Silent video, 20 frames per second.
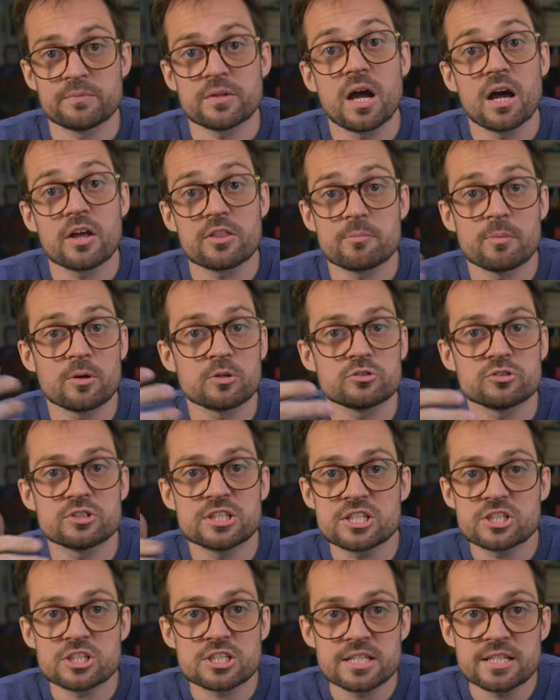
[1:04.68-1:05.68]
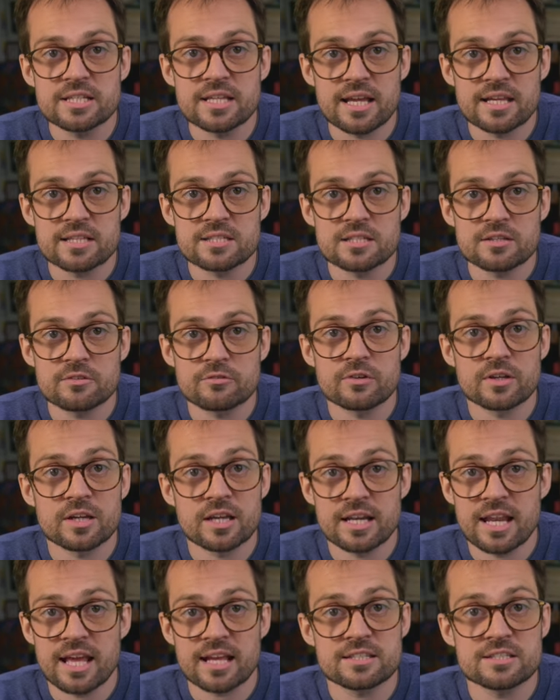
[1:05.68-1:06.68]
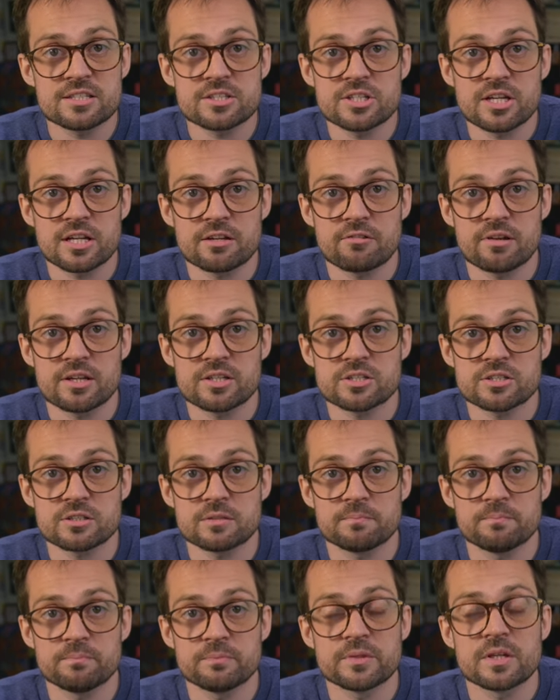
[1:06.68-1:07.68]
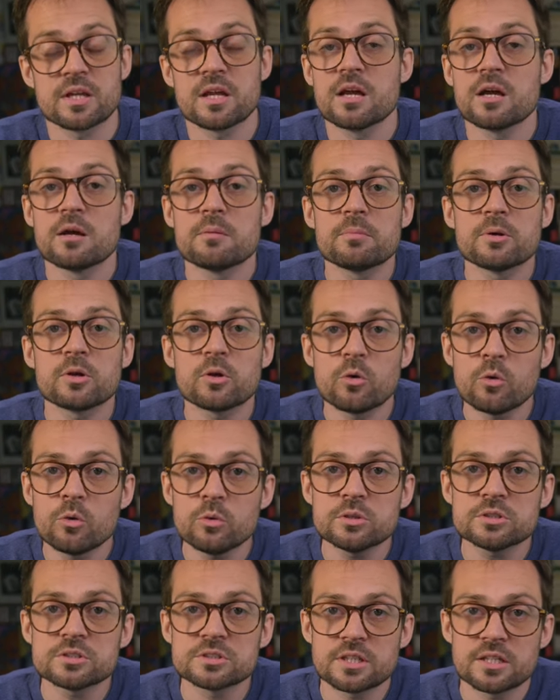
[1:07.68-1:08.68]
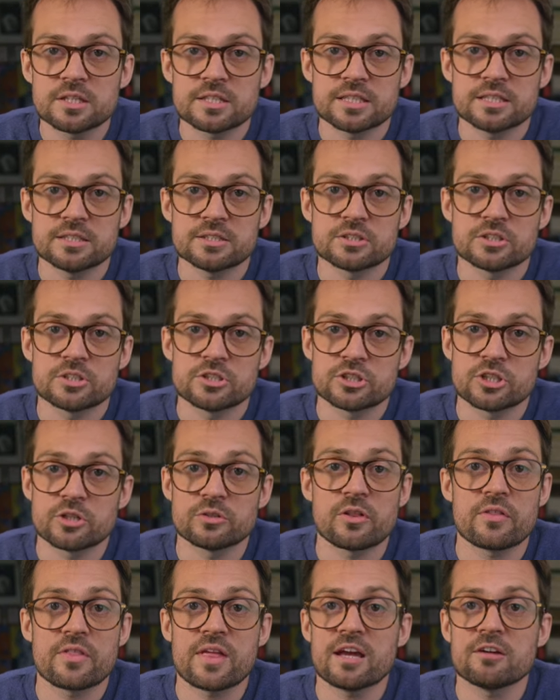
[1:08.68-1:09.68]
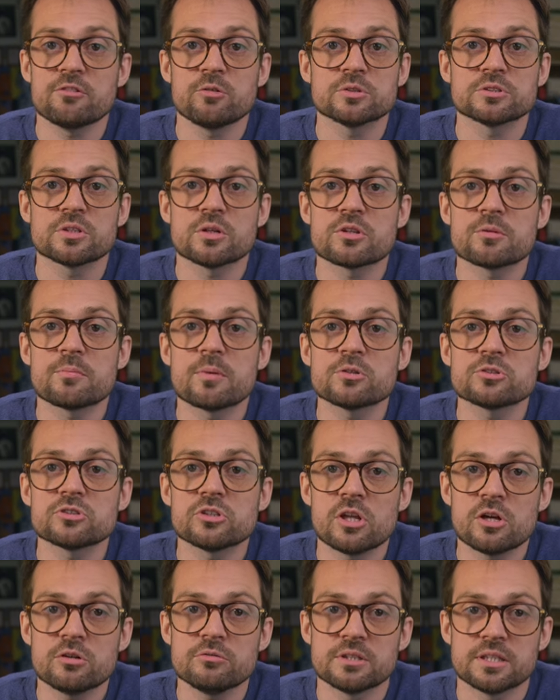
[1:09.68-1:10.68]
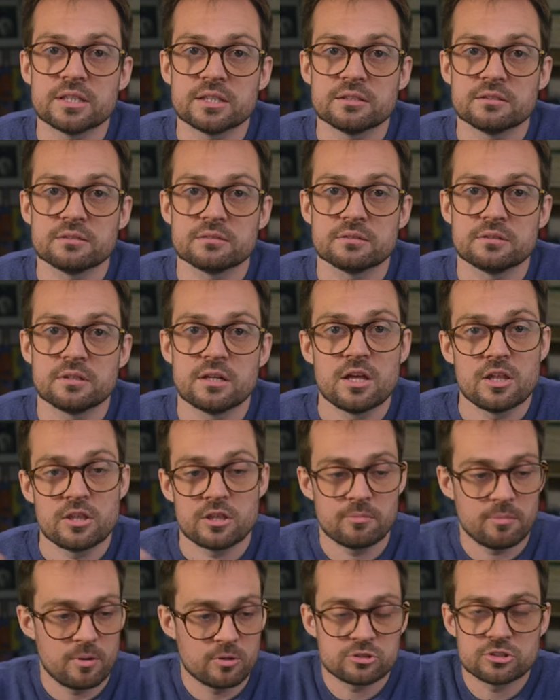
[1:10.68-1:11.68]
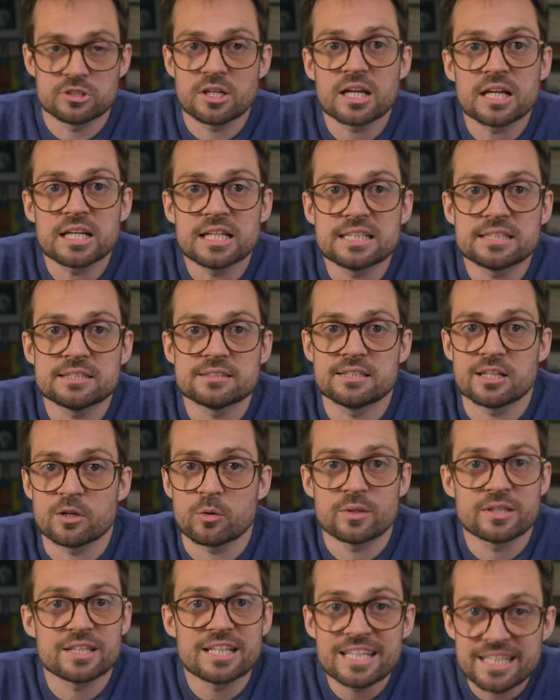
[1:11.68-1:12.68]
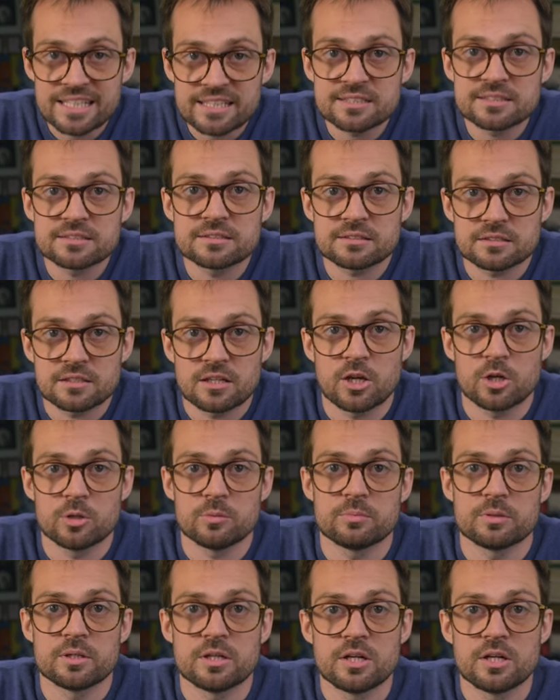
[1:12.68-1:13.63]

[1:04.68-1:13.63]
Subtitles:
are the most digitally native, connected generation. But all studies show that they are also the most lonely, the most nihilistic, with the least hope